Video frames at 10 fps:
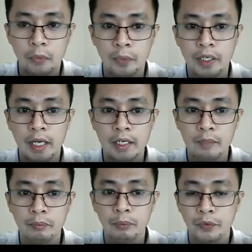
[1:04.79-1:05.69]
can
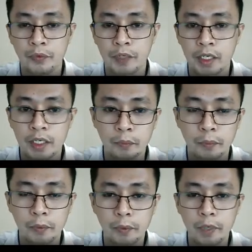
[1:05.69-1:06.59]
put there
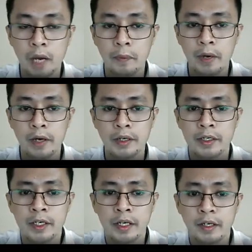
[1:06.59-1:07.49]
our
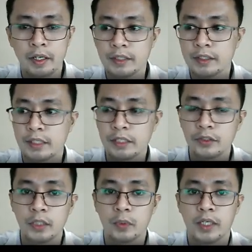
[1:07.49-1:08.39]
data set so
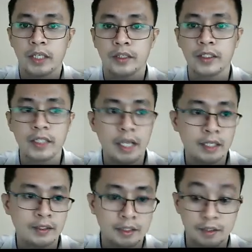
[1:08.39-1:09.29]
that we can readily
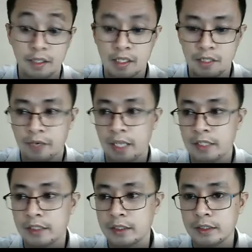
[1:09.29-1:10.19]
access these
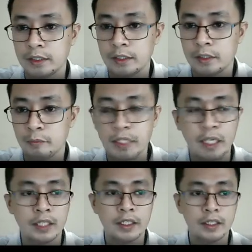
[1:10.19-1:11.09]
files. But
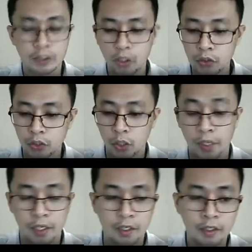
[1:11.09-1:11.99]
then there's also a
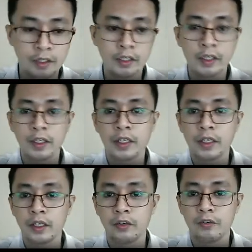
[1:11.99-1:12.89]
way.
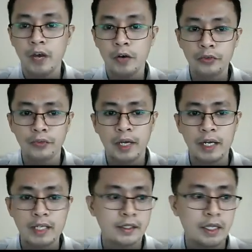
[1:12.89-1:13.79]
If our file
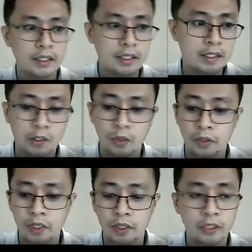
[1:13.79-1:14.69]
is not stored
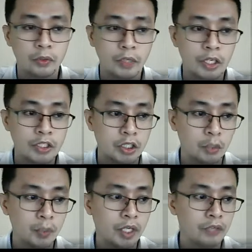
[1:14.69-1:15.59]
in that location, we
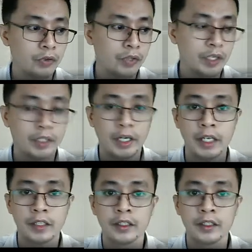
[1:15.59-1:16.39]
can further create